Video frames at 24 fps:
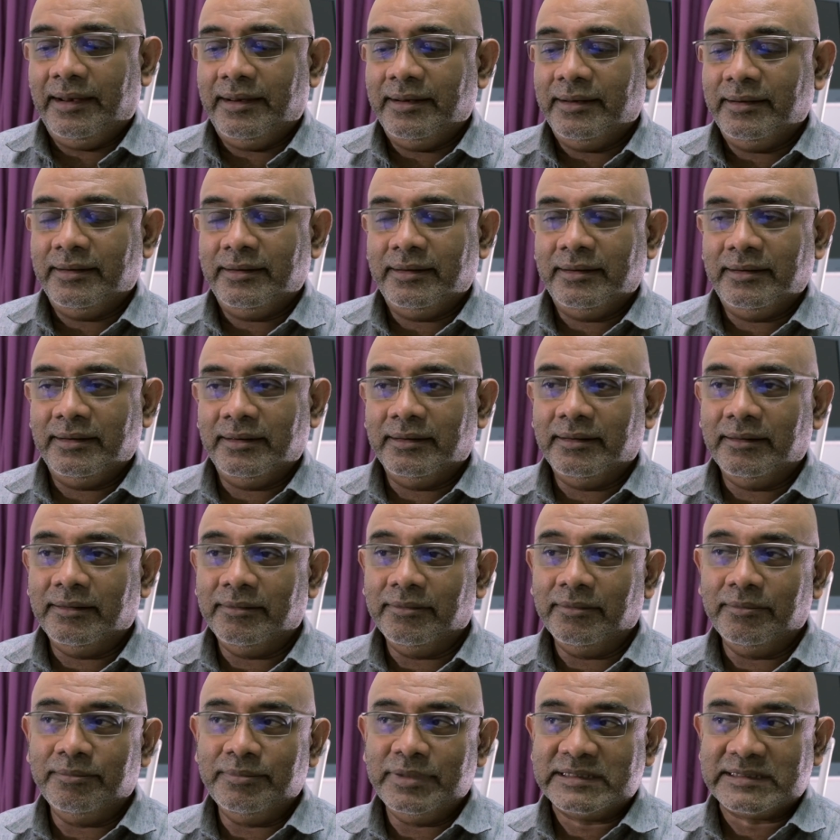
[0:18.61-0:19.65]

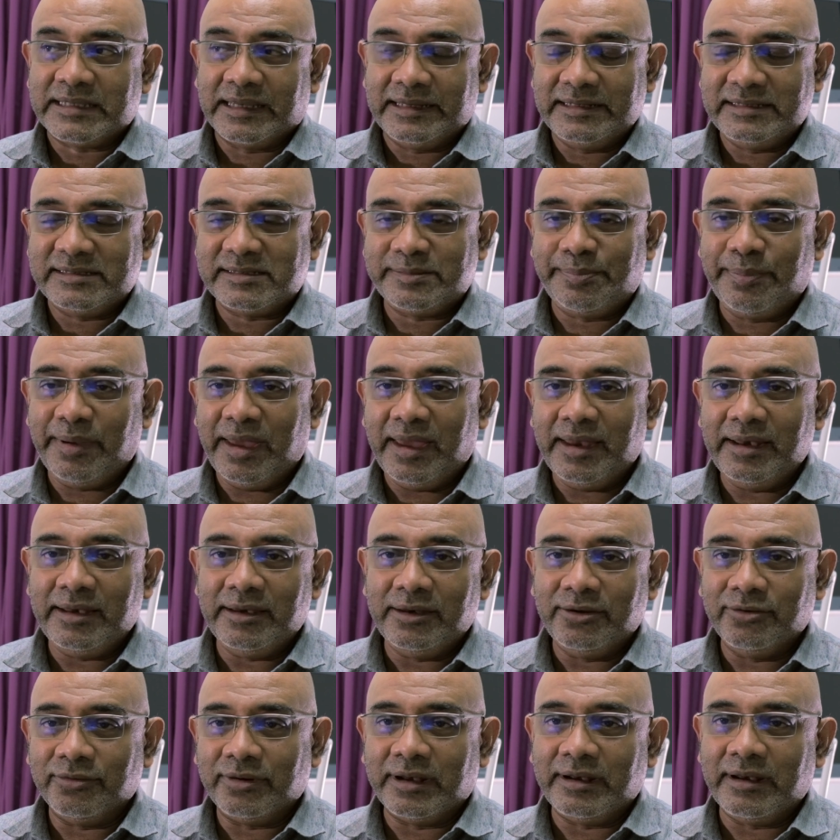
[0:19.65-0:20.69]
and besides
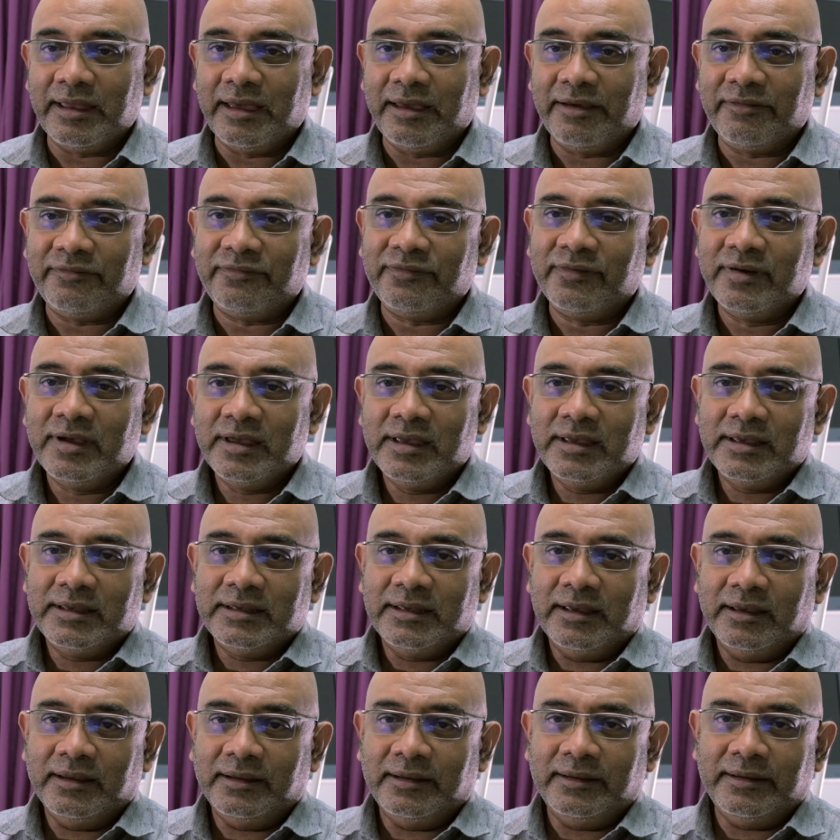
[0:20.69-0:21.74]
pain, you can have
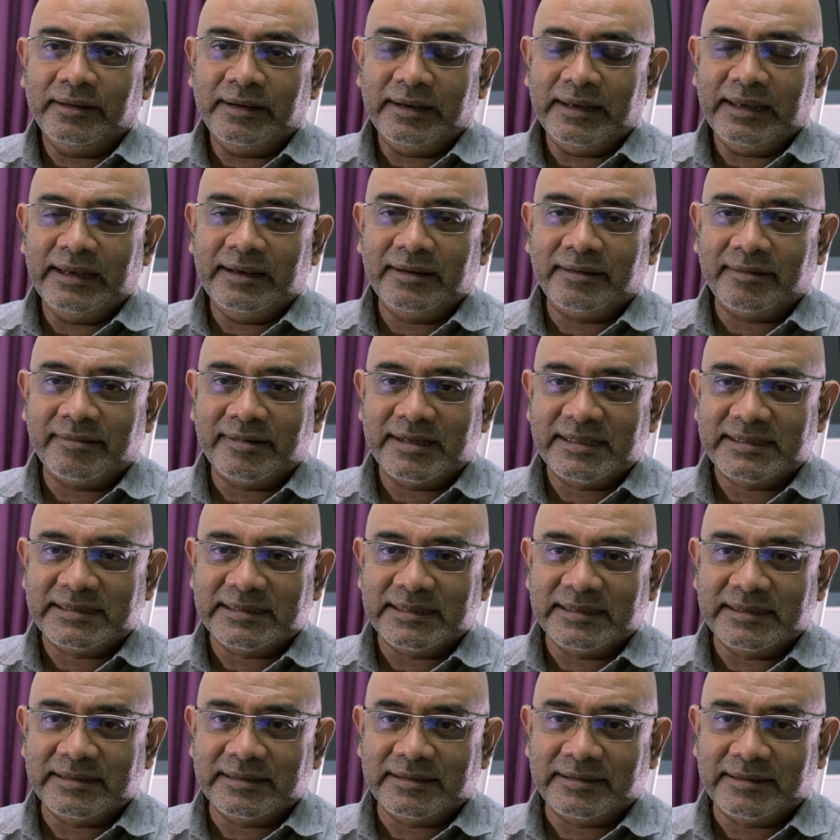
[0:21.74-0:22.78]
an
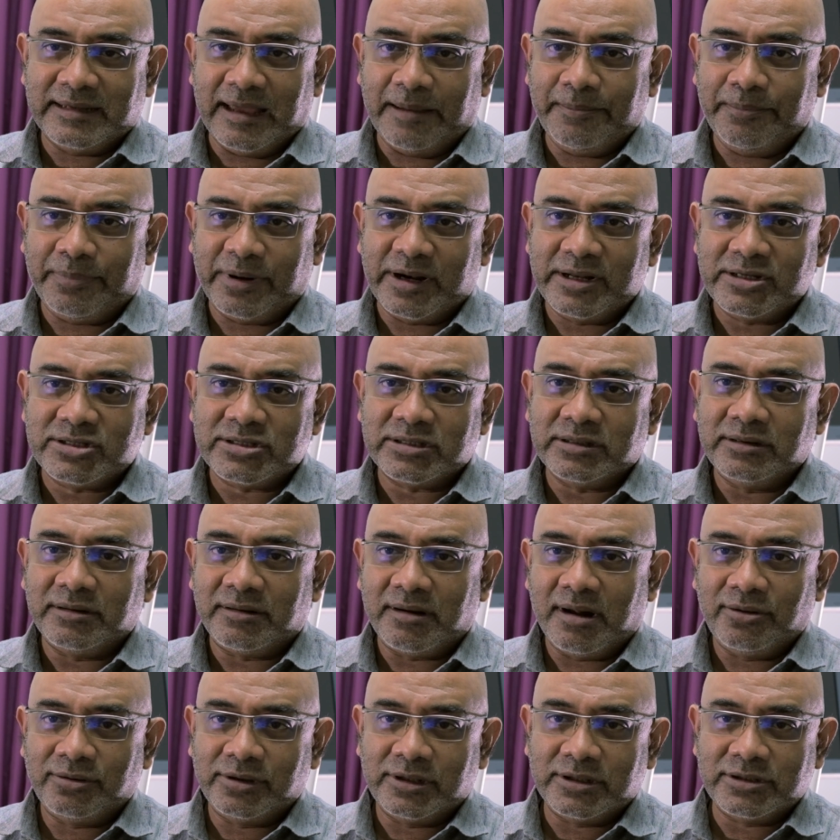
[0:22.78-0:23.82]
increase in
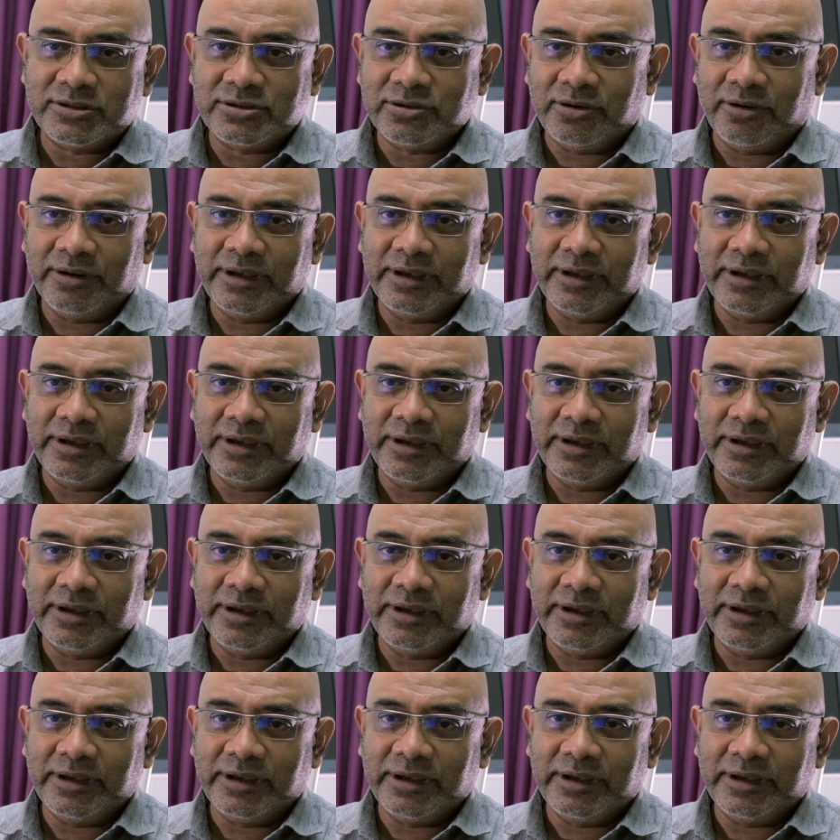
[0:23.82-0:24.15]
temperature around the